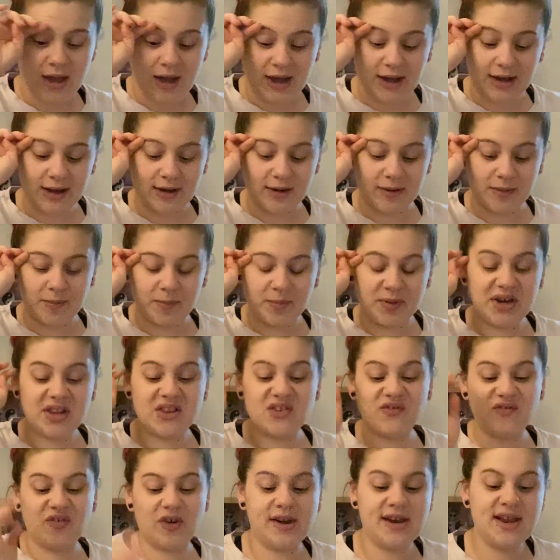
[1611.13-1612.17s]
But it's
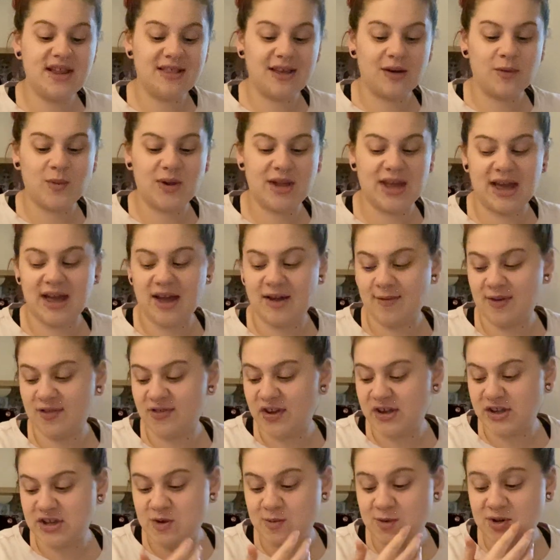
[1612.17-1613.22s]
funny that we have, I'll
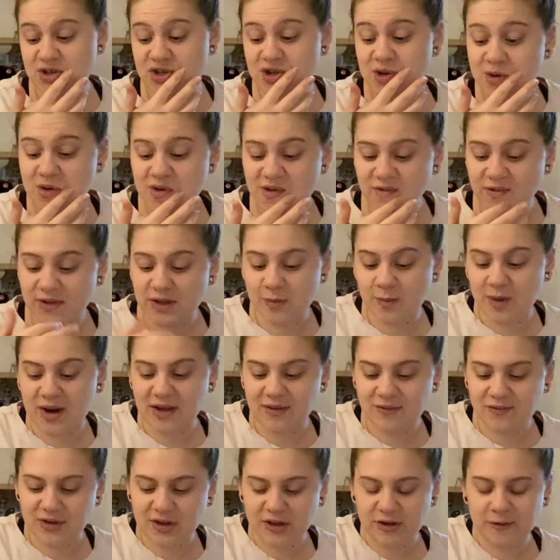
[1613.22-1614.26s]
tell you intuitively what I
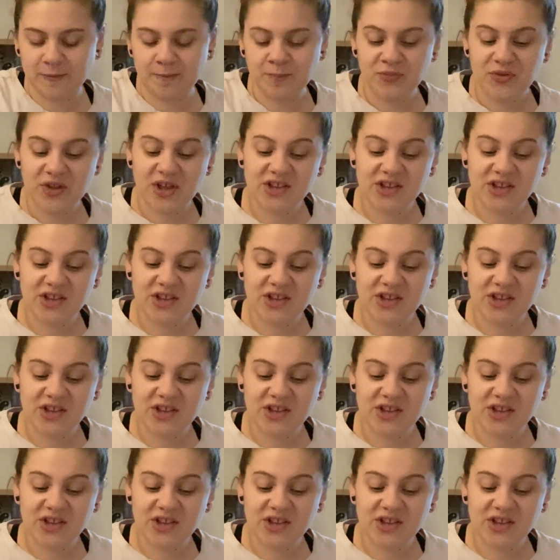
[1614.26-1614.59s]
feel.